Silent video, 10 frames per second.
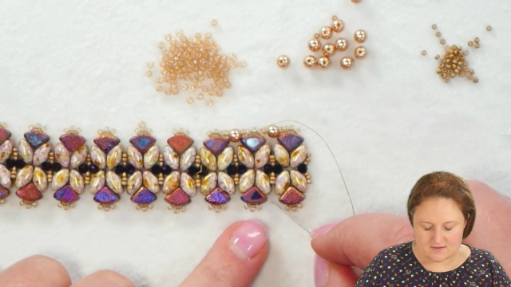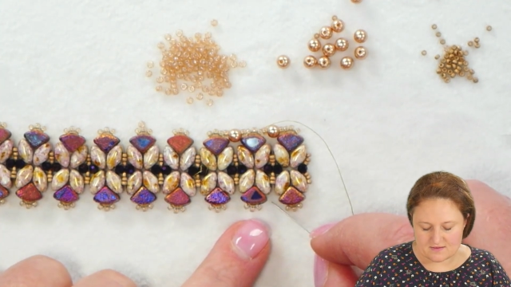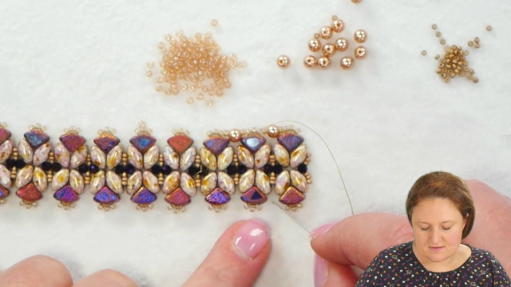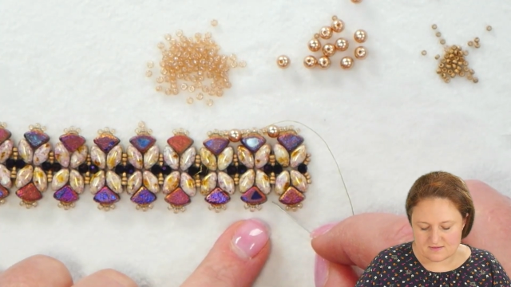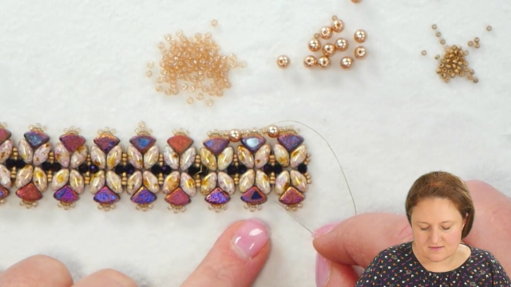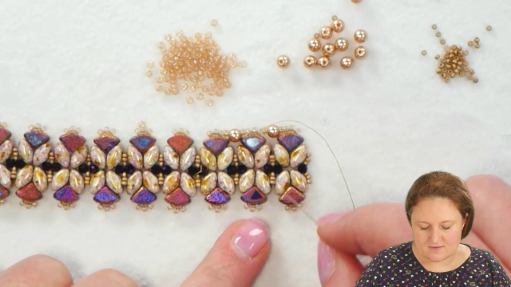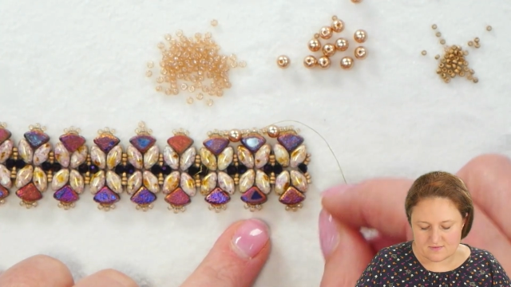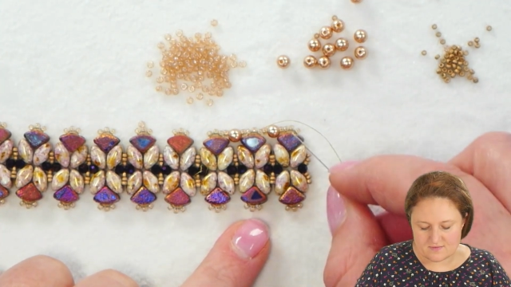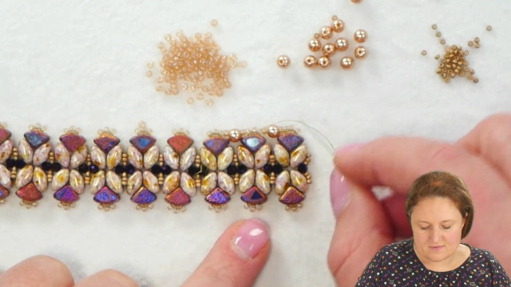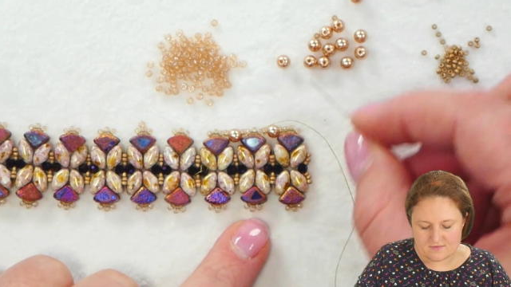
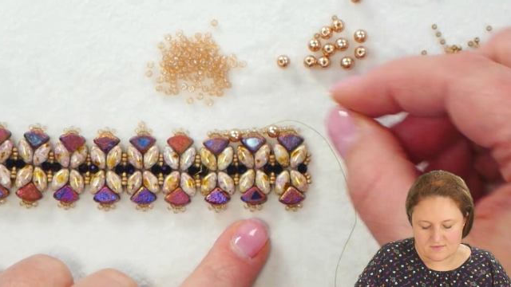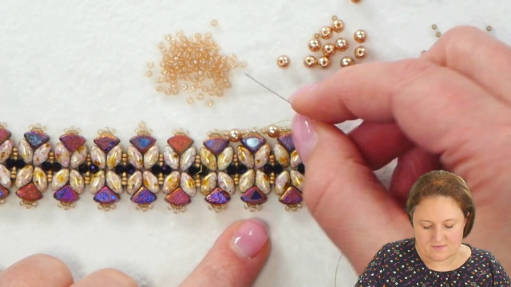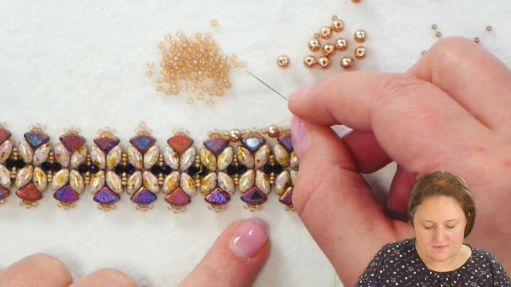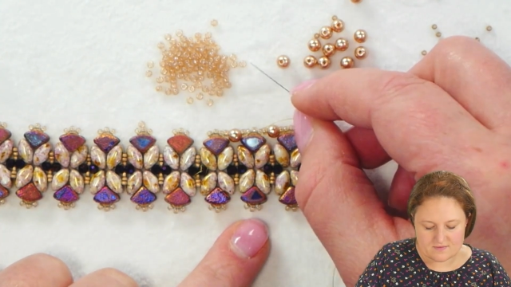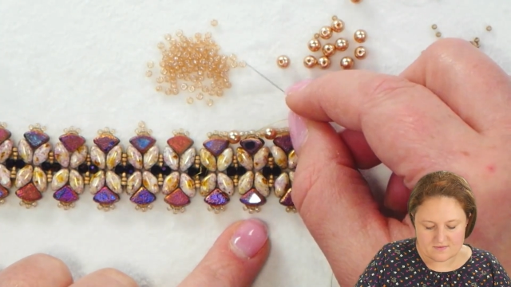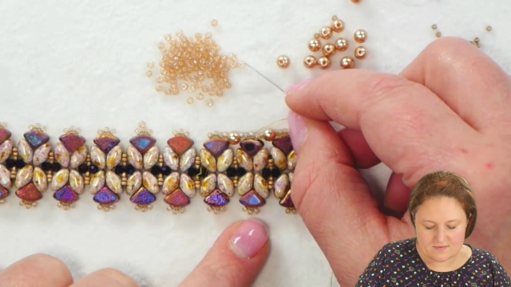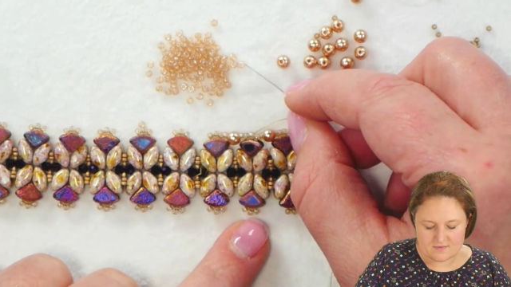[no speech]